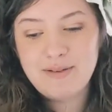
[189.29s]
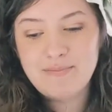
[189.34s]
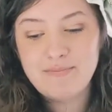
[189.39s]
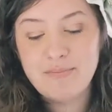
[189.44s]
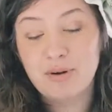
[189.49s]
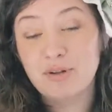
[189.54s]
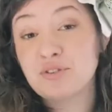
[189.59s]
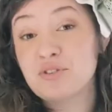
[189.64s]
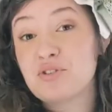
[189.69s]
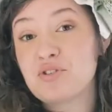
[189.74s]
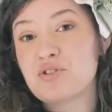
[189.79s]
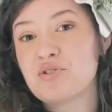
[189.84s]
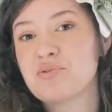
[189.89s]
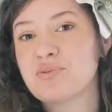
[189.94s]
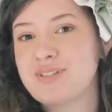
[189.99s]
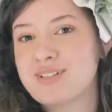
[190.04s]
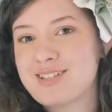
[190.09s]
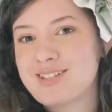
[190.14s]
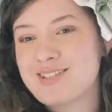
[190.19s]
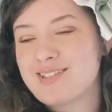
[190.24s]

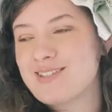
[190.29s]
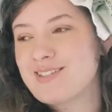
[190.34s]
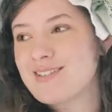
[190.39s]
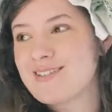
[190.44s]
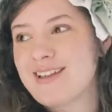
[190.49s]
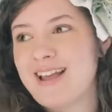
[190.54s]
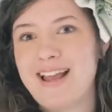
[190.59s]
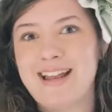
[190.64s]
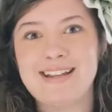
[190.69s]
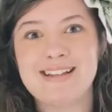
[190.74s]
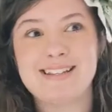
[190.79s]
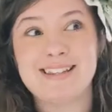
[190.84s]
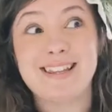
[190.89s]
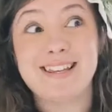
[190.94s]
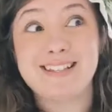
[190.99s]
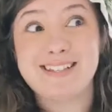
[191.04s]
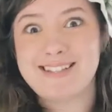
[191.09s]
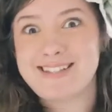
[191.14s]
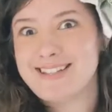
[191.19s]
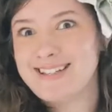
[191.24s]
monstrous and
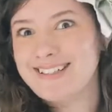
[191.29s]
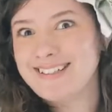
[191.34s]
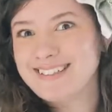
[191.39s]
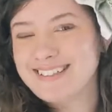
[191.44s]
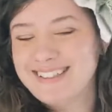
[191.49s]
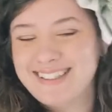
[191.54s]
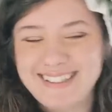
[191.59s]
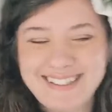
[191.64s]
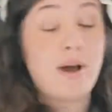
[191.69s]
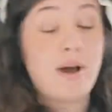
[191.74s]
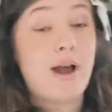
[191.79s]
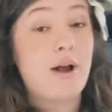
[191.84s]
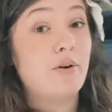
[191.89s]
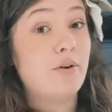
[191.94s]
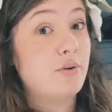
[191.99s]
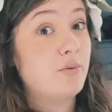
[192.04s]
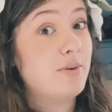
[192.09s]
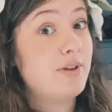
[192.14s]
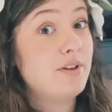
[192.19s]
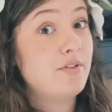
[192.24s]
lacy. So how
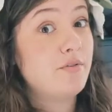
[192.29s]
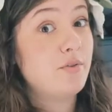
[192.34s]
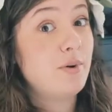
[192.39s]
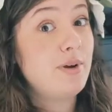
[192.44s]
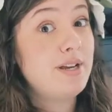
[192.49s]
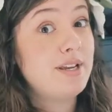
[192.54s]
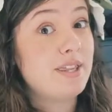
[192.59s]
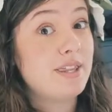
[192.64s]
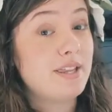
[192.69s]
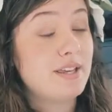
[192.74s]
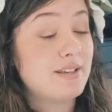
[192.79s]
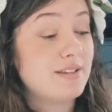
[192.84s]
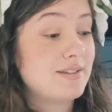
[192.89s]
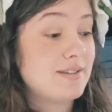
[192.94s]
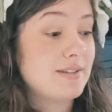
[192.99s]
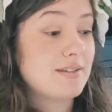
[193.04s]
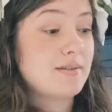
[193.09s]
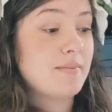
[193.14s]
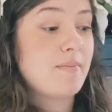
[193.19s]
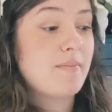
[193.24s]
do we avoid
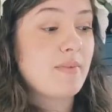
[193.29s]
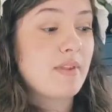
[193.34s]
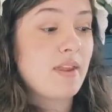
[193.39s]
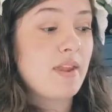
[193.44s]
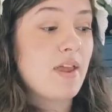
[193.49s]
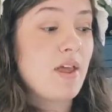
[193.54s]
this?